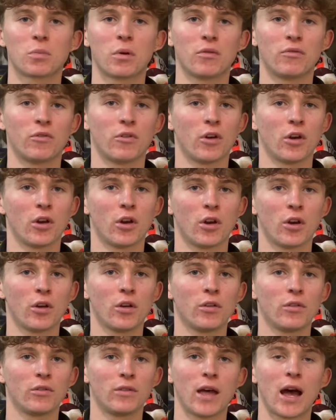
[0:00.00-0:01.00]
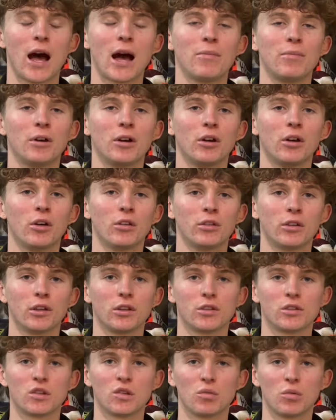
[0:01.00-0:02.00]
prefer the upper on the
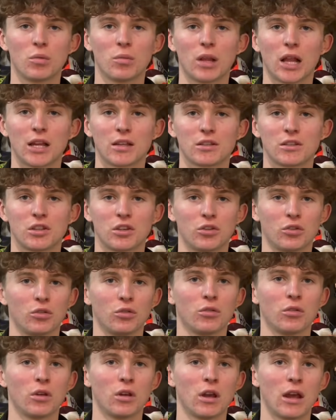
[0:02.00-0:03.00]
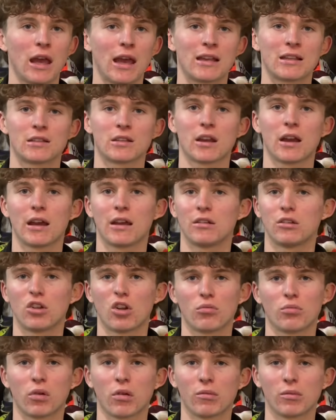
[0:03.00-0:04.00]
Superblast 2 as I had
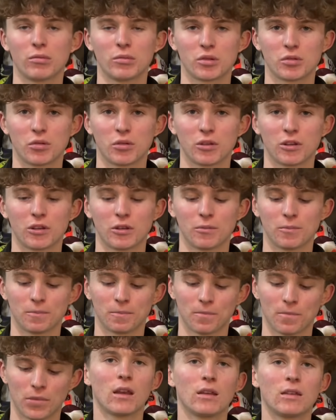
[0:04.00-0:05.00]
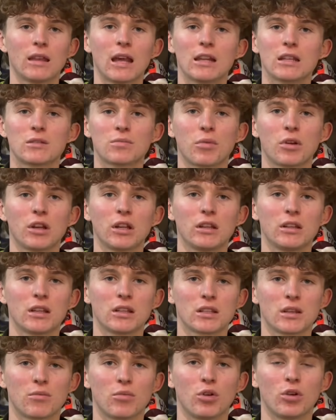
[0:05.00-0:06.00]
no problems with it. That is pretty
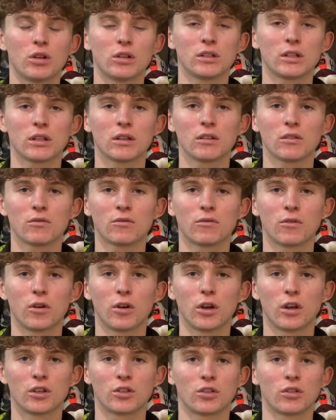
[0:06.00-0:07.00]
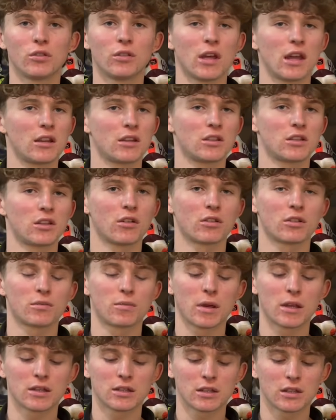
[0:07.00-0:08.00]
disappointing for a shoe that is
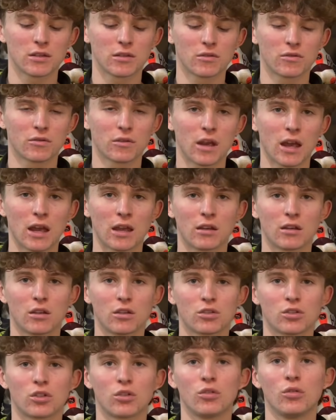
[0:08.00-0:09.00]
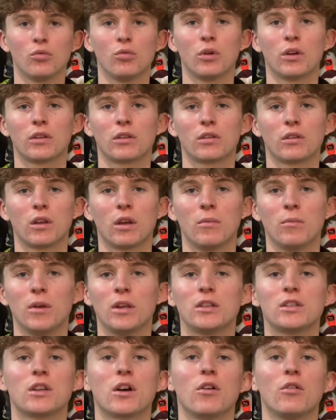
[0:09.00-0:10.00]
expensive and a shoe with a
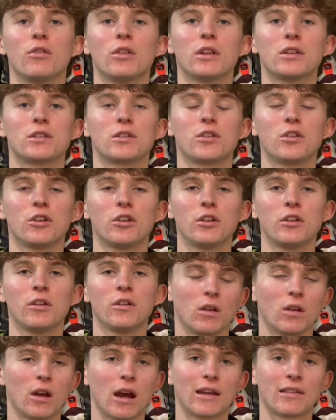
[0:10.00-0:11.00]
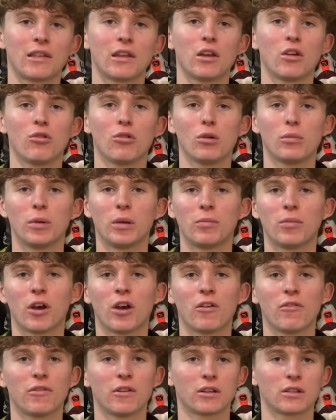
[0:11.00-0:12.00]
midsole this good. I think it would be
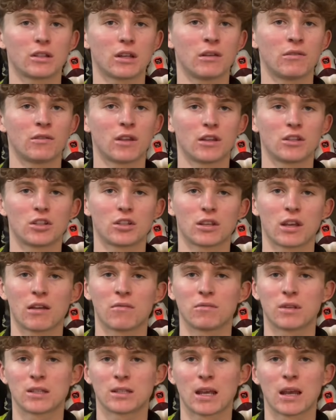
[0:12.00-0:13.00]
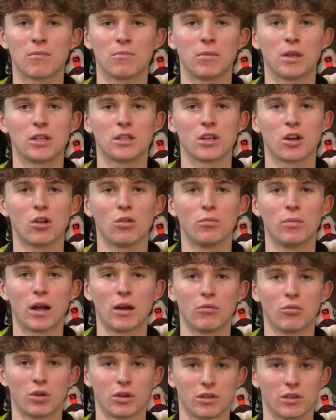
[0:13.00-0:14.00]
perfect if they just kept the same midsole
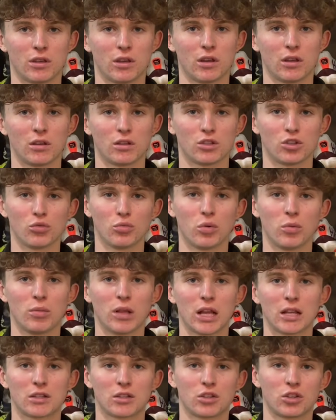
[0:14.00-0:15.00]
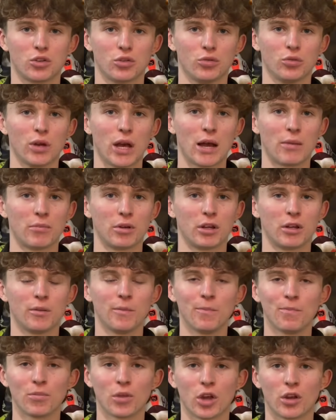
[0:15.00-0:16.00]
but with the Superblast 2 upper
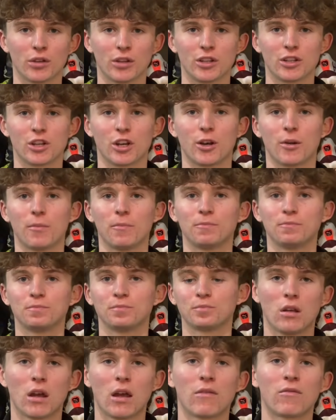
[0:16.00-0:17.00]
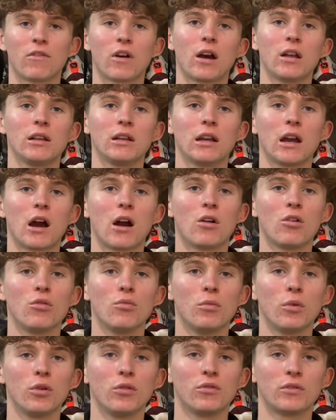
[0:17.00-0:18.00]
on the top. And finally, I'll
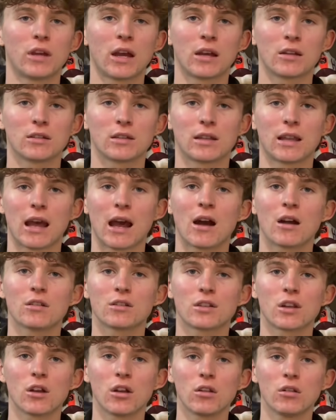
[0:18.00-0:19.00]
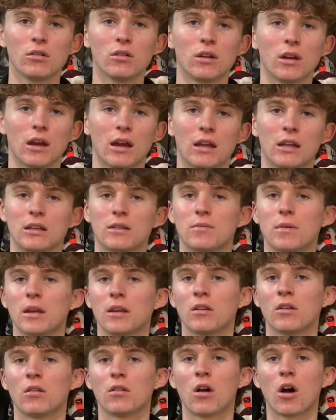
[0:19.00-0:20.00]
move down to the outsole. It has
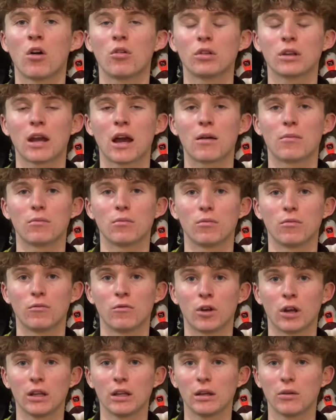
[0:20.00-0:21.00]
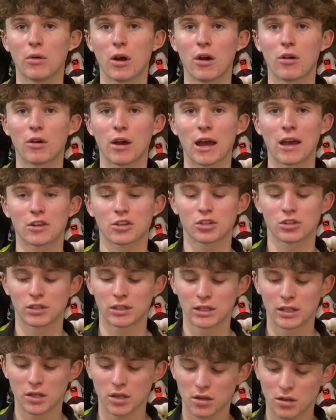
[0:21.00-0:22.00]
been holding up really well
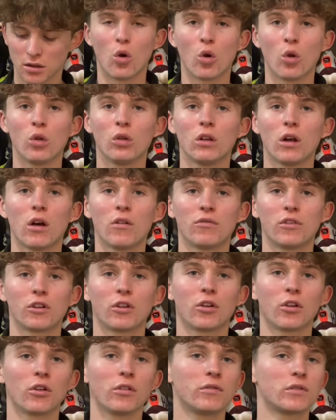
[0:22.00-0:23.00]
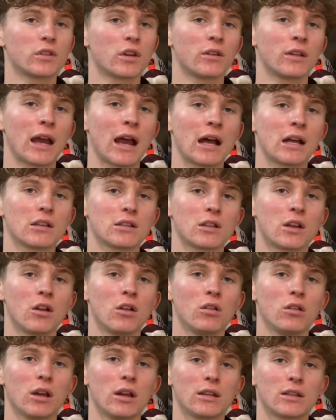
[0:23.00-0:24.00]
actually. All of the grooves on the
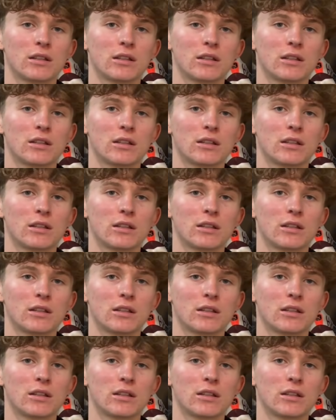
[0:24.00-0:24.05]
outsole are